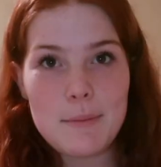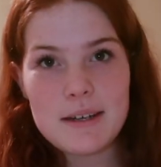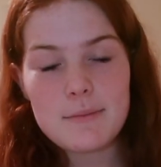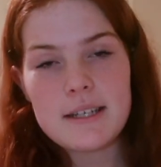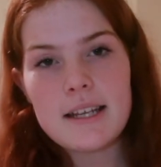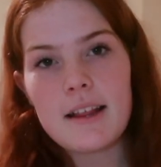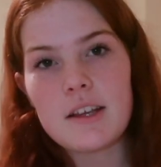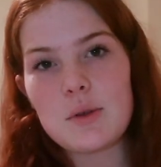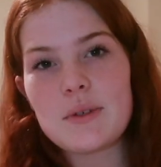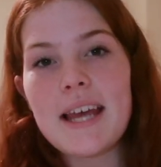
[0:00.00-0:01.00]
I'm going to be
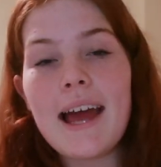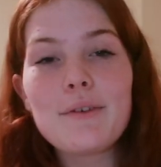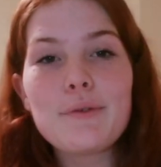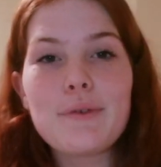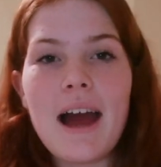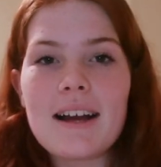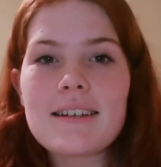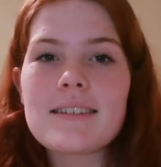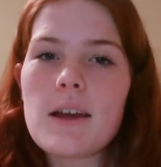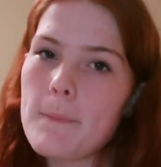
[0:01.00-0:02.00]
telling you 10
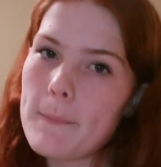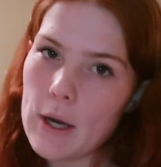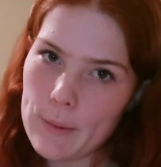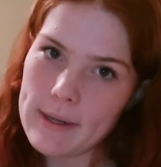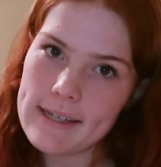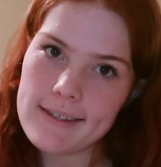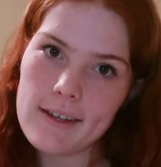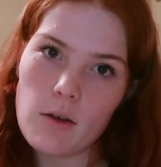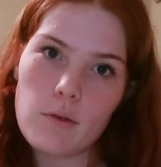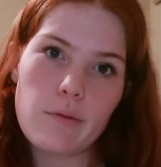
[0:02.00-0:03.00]
facts about
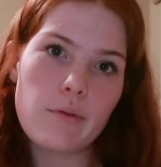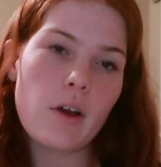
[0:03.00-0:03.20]
myself.